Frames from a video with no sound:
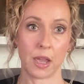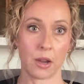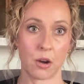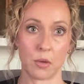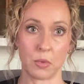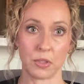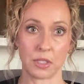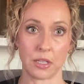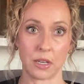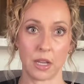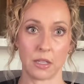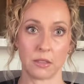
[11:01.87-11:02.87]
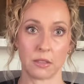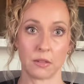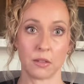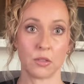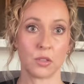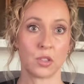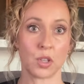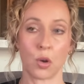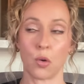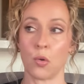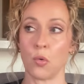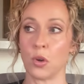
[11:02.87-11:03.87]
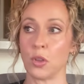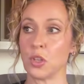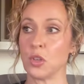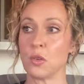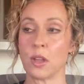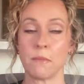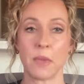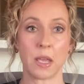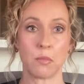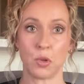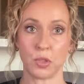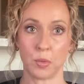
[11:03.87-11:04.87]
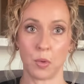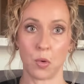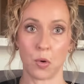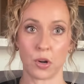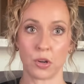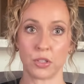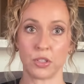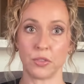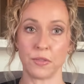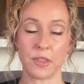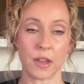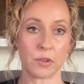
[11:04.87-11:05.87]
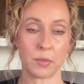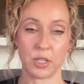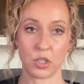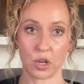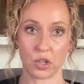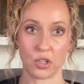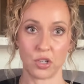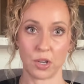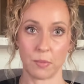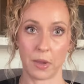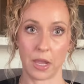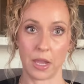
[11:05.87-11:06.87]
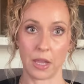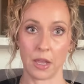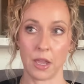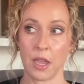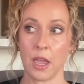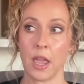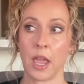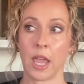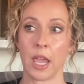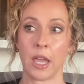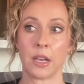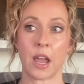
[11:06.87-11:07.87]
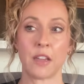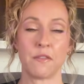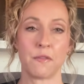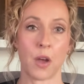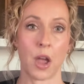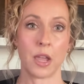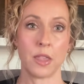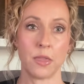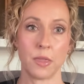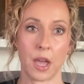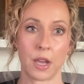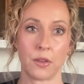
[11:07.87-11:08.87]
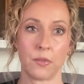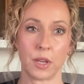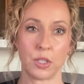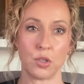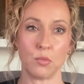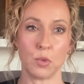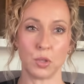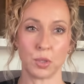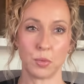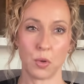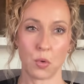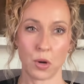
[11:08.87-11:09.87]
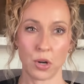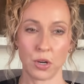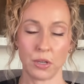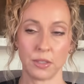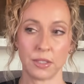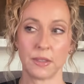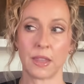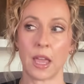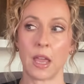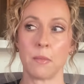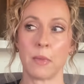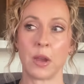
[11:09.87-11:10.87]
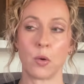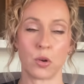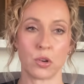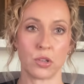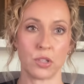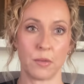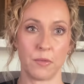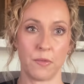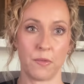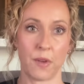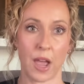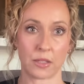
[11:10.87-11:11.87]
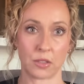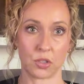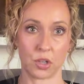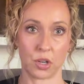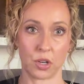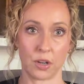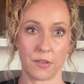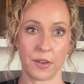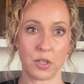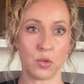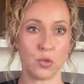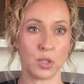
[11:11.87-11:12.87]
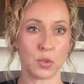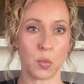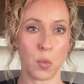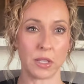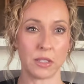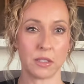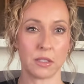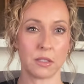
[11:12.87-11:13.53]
at Caramel Sundays. So you can make multiple orders. You'll never be charged shipping. And I find that if I do multiple orders, then my orders ship faster. If I do just one